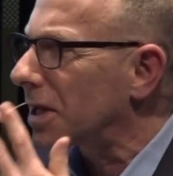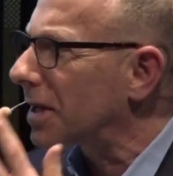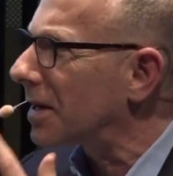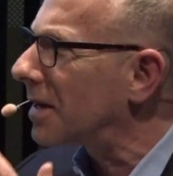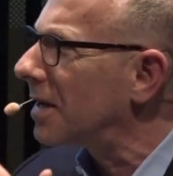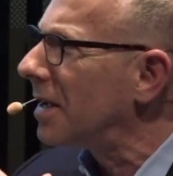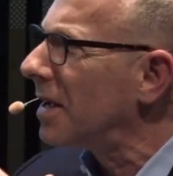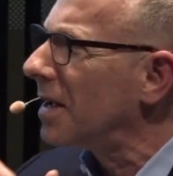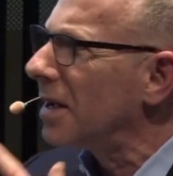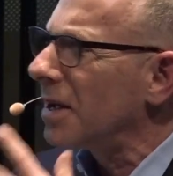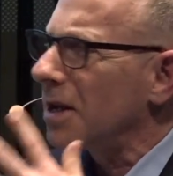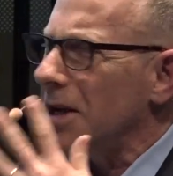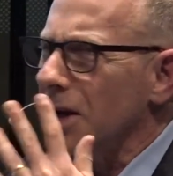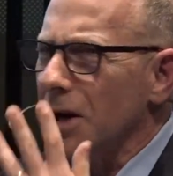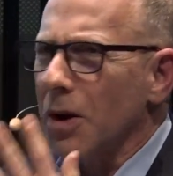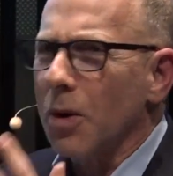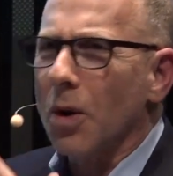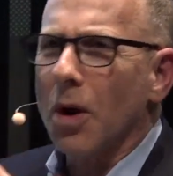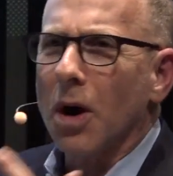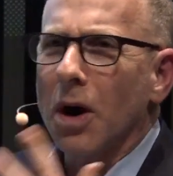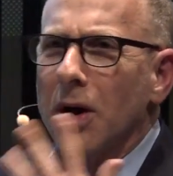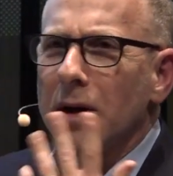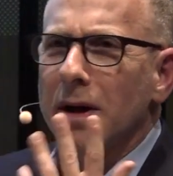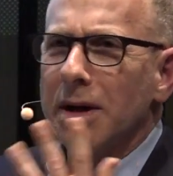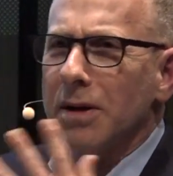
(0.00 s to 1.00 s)
And
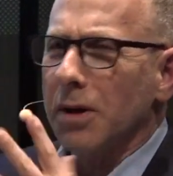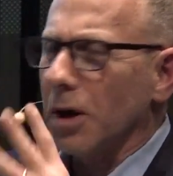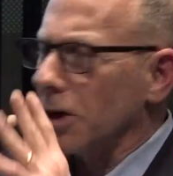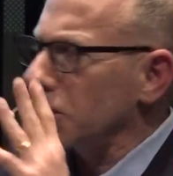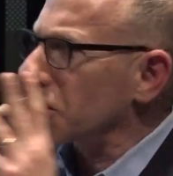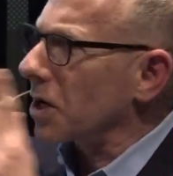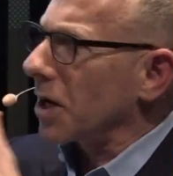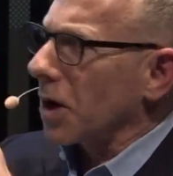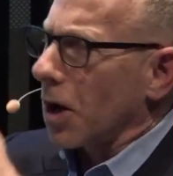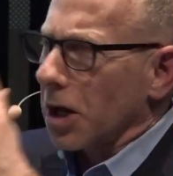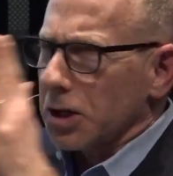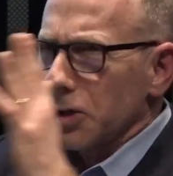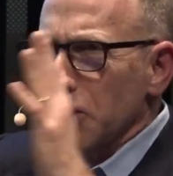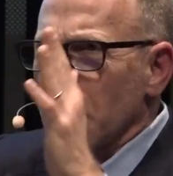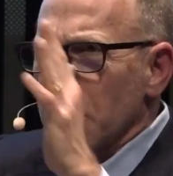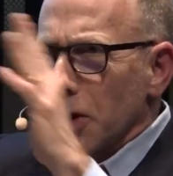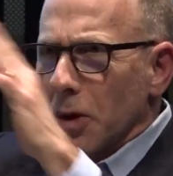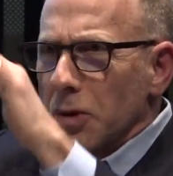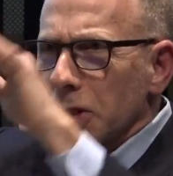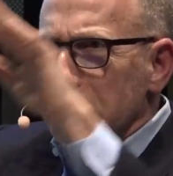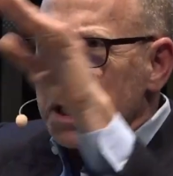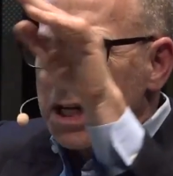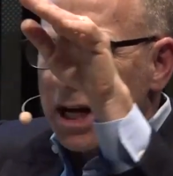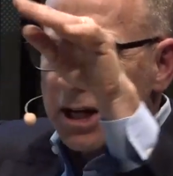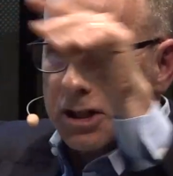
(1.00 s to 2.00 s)
it
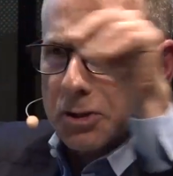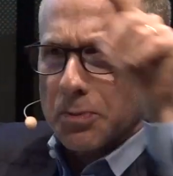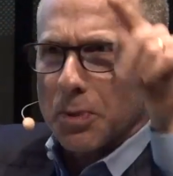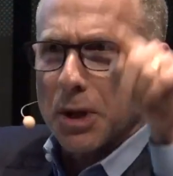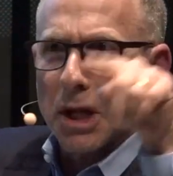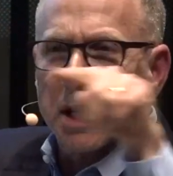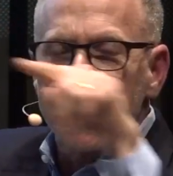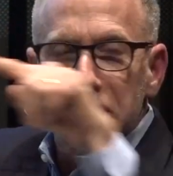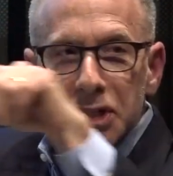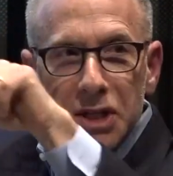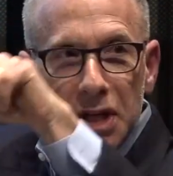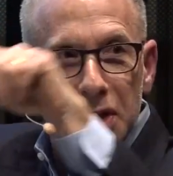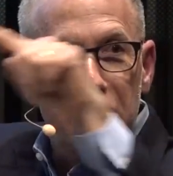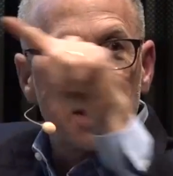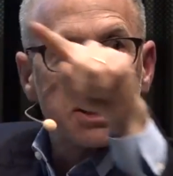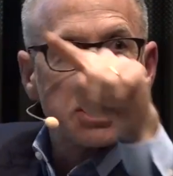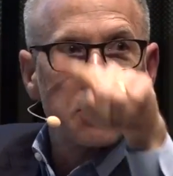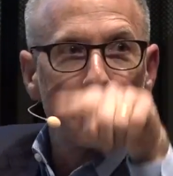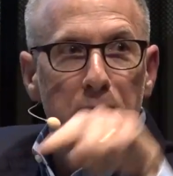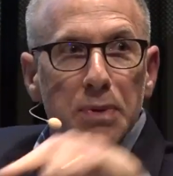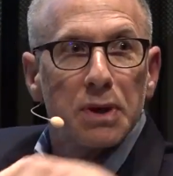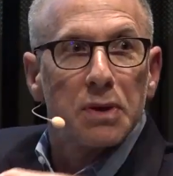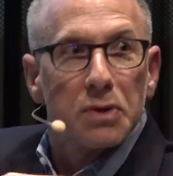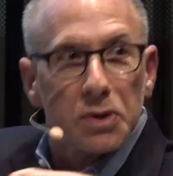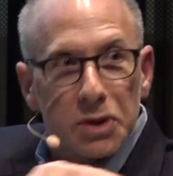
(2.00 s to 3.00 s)
only takes place in this
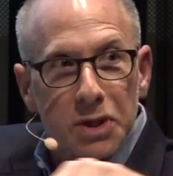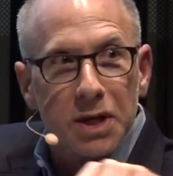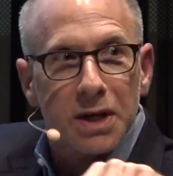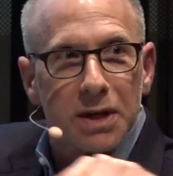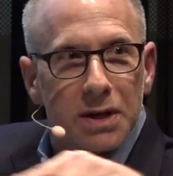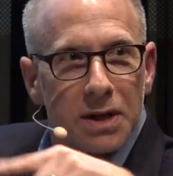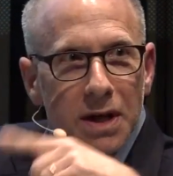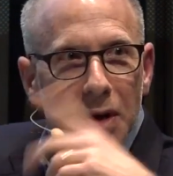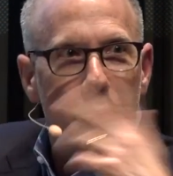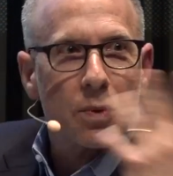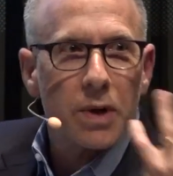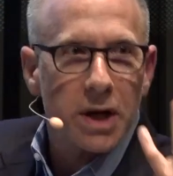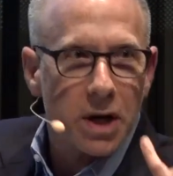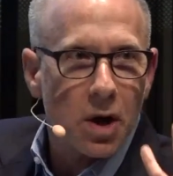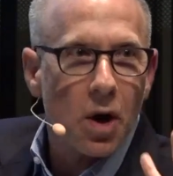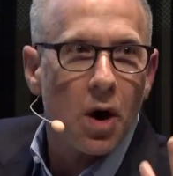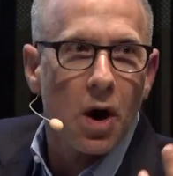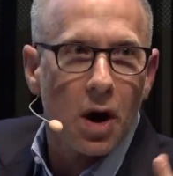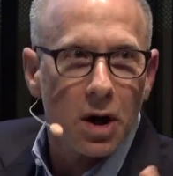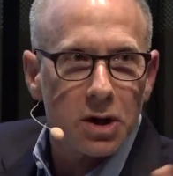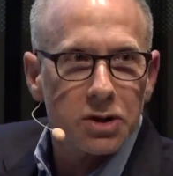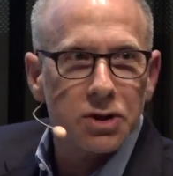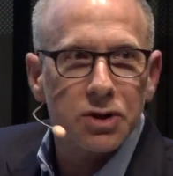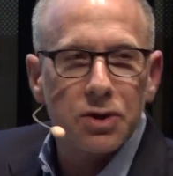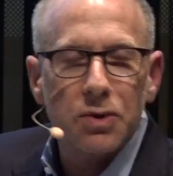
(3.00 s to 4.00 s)
building that we
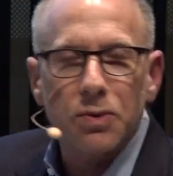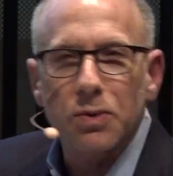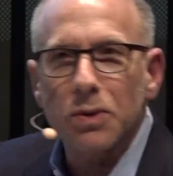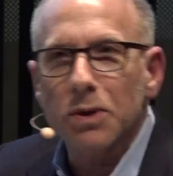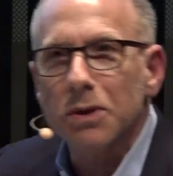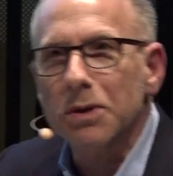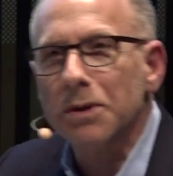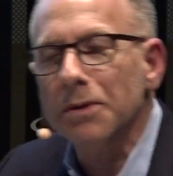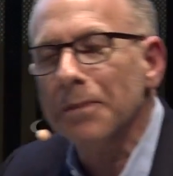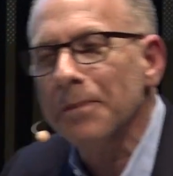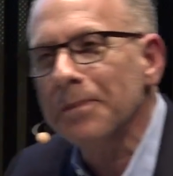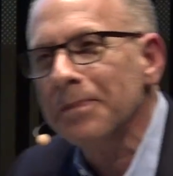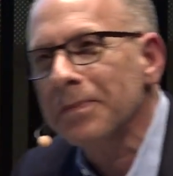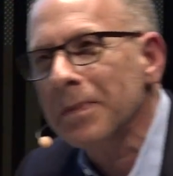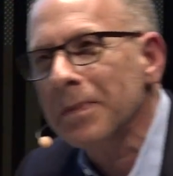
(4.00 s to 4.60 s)
call school.